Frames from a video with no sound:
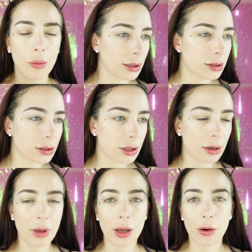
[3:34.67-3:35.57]
it's just
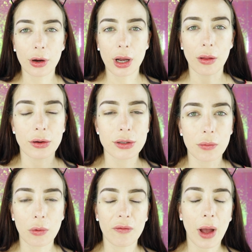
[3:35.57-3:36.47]
going to make all your colors
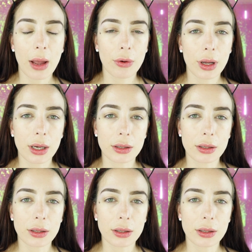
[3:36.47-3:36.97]
look more vibrant.